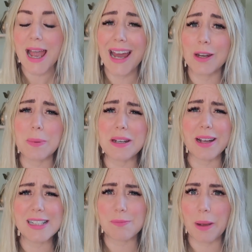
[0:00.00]
And it would be
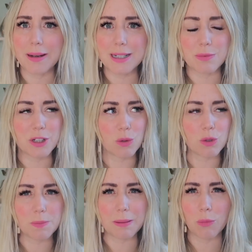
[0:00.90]
nice if parenting was
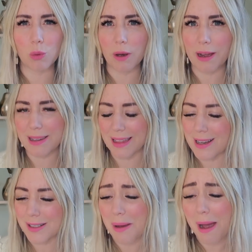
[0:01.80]
talked a bit more like
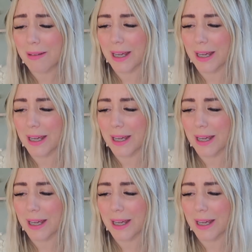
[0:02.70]
that as well.